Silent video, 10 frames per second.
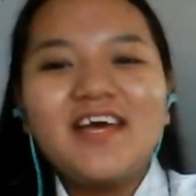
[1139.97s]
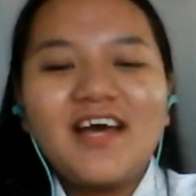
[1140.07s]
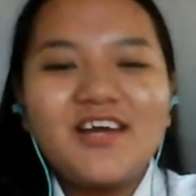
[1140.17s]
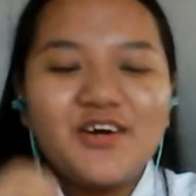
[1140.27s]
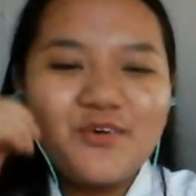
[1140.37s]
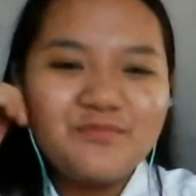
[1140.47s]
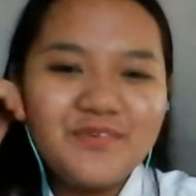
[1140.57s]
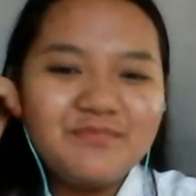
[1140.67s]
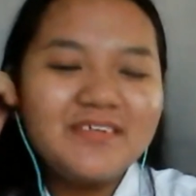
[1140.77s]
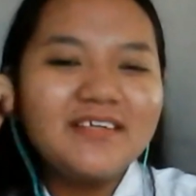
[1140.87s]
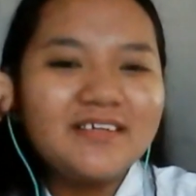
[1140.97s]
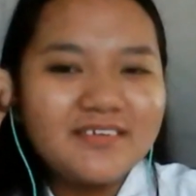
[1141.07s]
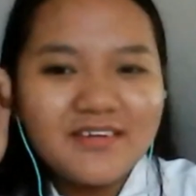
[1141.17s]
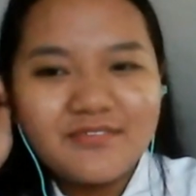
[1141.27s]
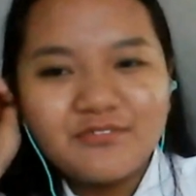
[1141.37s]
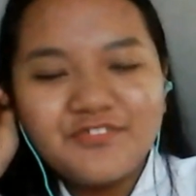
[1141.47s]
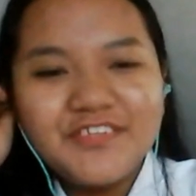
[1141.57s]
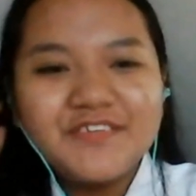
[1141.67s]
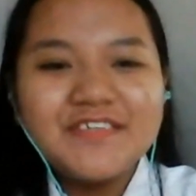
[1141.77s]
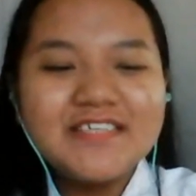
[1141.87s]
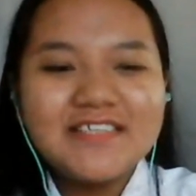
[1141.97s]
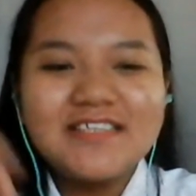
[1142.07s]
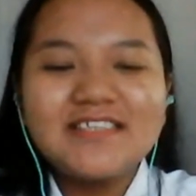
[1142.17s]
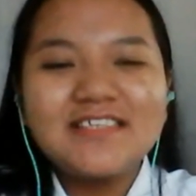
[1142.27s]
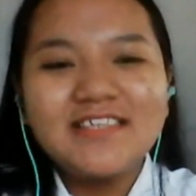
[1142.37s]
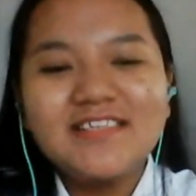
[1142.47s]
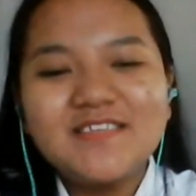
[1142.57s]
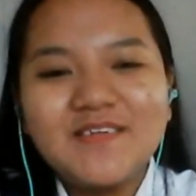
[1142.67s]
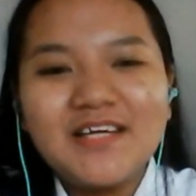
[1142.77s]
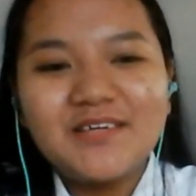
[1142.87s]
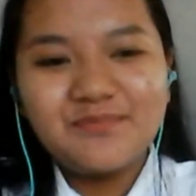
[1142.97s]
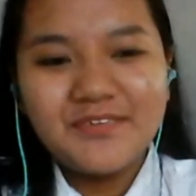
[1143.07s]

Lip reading: I hope people, viewers listening to our